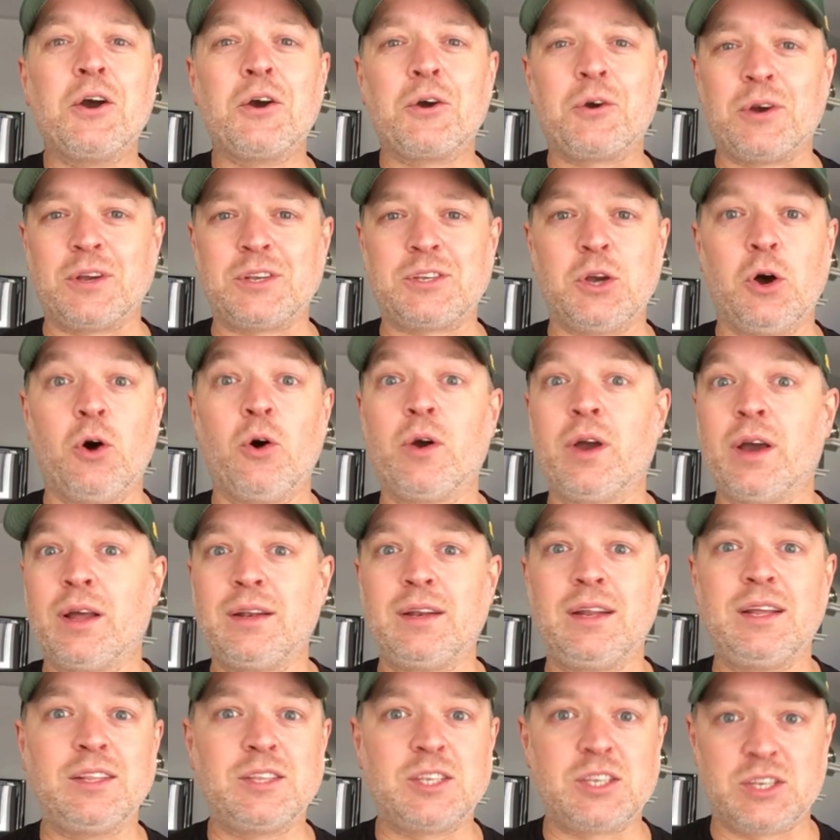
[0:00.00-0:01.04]
Chris Hogan
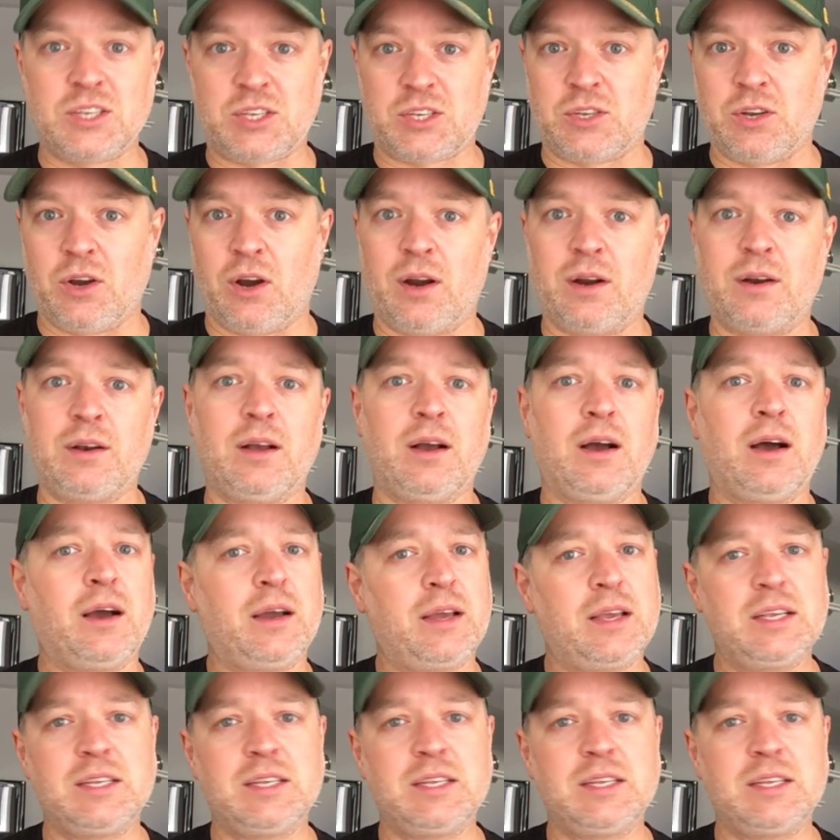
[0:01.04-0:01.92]
needs to start.